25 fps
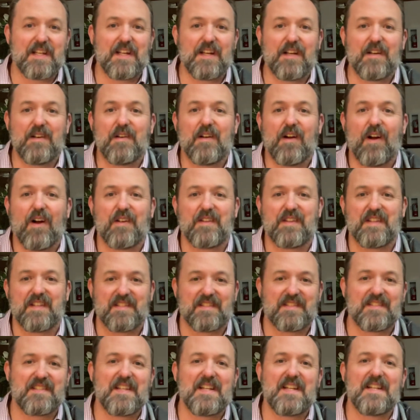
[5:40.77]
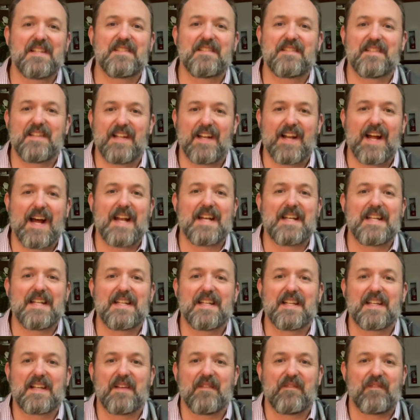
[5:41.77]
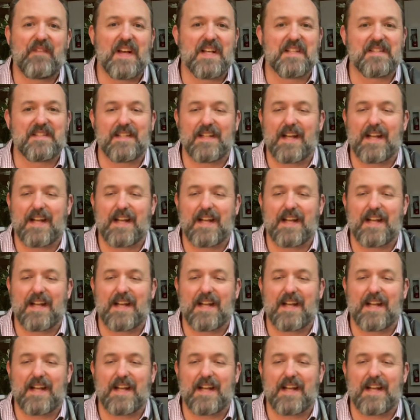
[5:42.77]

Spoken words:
Here are the sins that I need to confess.